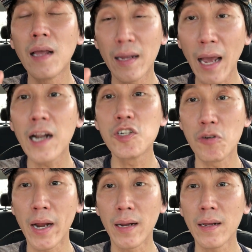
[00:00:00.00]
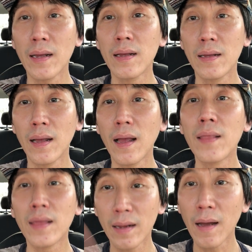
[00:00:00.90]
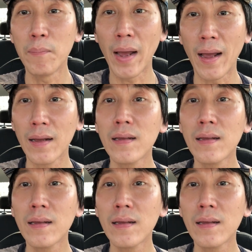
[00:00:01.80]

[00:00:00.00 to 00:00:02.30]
get a drink, and then come back.